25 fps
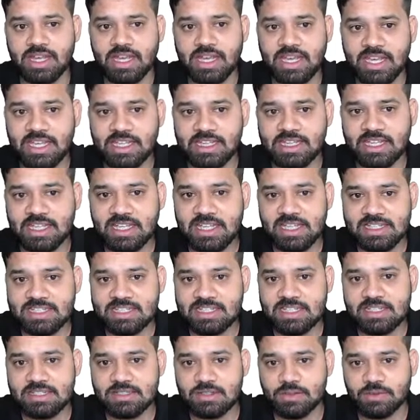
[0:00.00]
In the hill
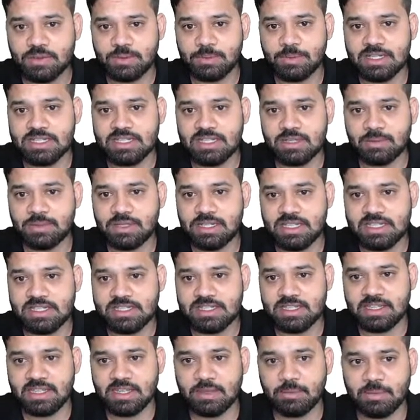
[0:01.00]
states of Himachal Pradesh,
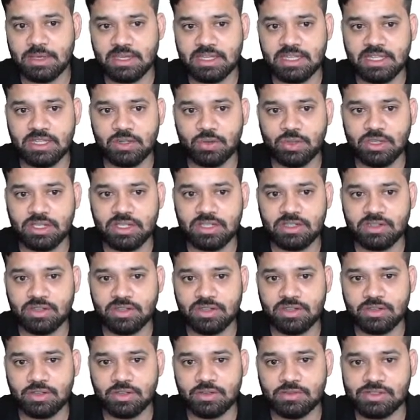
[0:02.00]
Sikkim and the Union
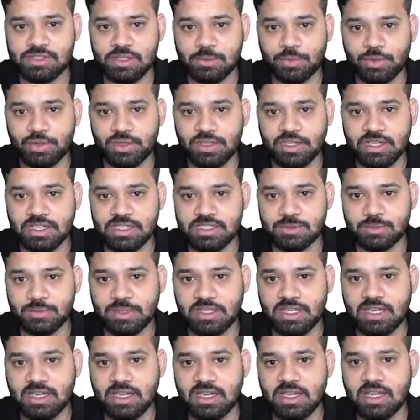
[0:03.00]
Territory of Jammu and
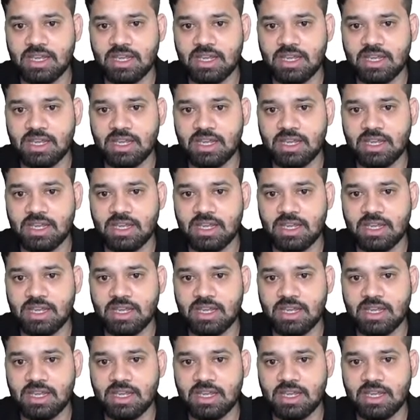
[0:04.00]
Kashmir